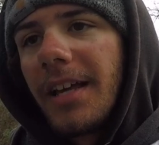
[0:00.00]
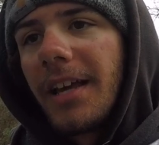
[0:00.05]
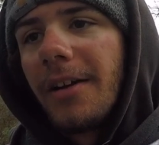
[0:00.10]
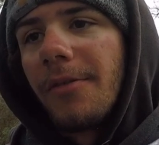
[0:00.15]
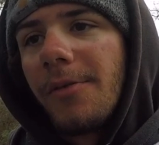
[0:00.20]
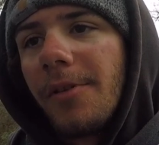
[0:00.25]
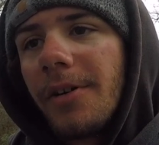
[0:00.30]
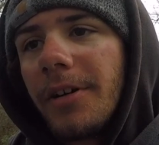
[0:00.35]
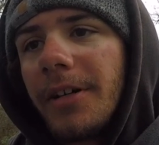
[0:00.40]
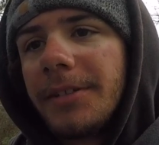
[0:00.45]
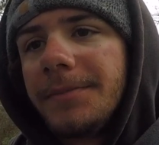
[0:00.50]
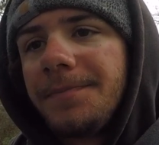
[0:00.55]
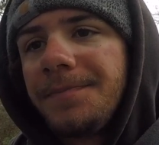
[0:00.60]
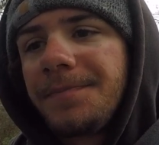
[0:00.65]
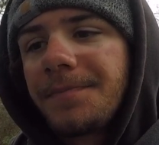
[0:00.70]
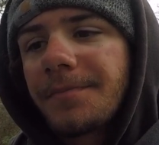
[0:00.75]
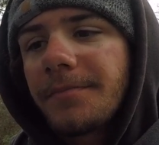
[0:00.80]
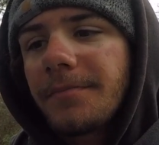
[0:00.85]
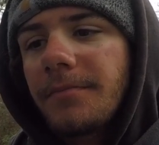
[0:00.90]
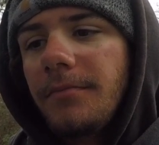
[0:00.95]
day
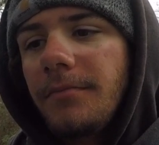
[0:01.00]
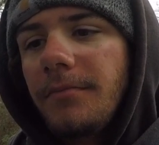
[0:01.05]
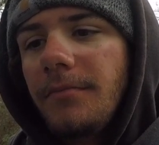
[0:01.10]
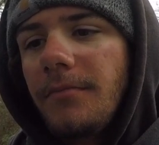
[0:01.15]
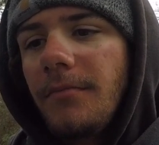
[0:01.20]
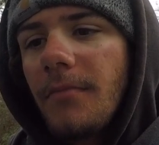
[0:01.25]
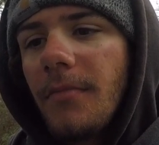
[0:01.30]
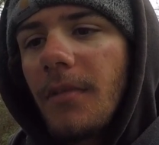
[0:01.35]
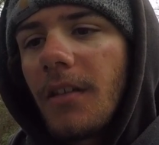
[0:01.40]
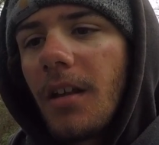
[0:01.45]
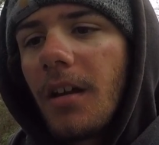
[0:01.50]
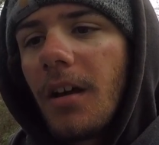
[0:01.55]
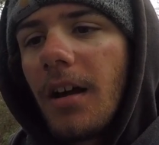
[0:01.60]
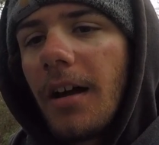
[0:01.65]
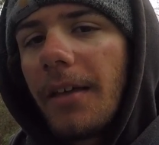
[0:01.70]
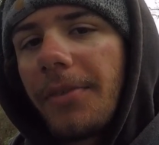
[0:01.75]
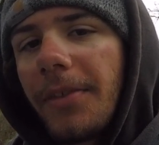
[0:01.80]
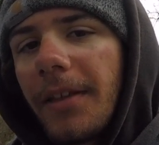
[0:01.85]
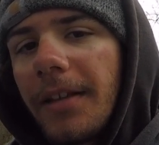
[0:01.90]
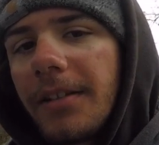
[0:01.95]
1.
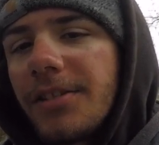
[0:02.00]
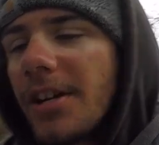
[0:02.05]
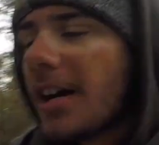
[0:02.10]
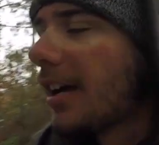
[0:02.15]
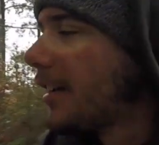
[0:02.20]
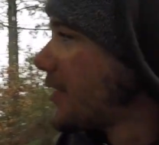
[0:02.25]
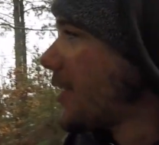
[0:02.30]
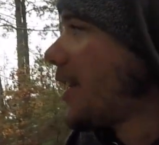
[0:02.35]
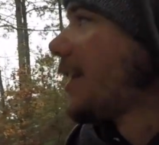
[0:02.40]
I think John,